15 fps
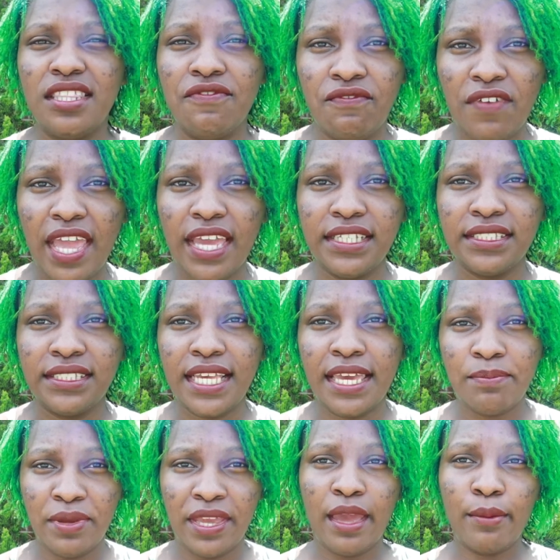the face
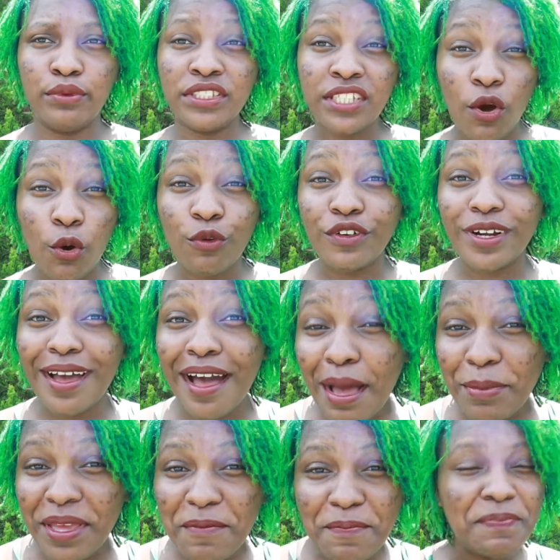and be able to
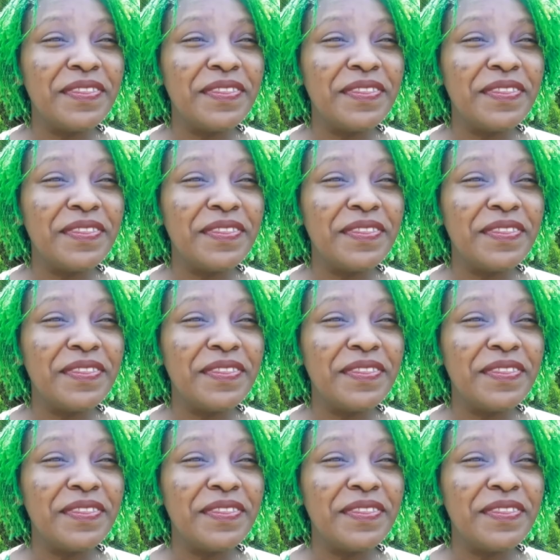overcome it.